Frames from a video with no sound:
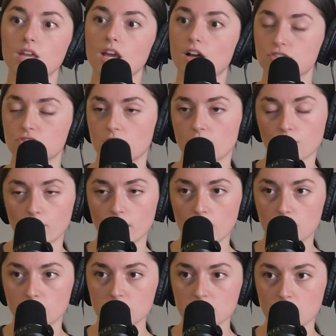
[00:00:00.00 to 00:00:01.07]
they all started going out
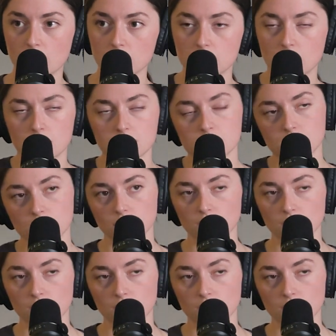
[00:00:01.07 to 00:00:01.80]
of business because